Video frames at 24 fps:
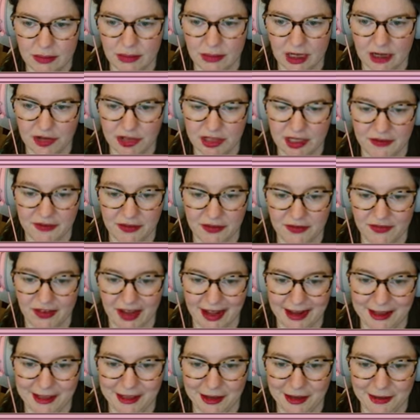just have to
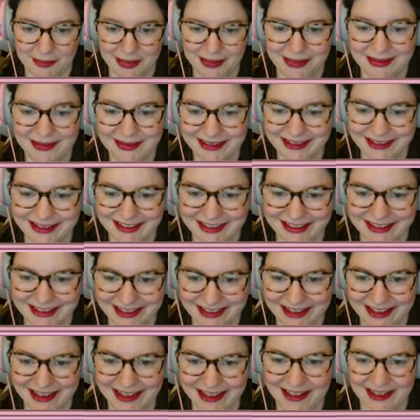find them.
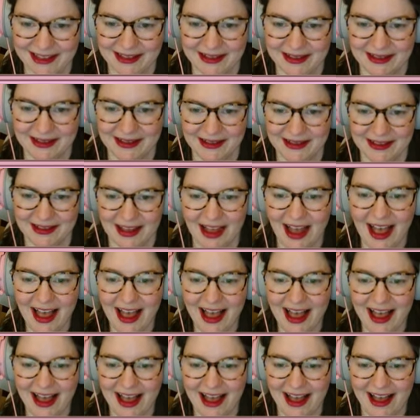
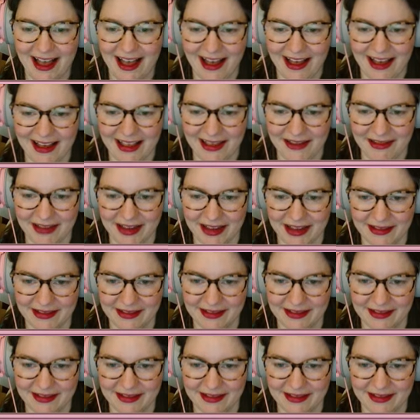Ah, there we go.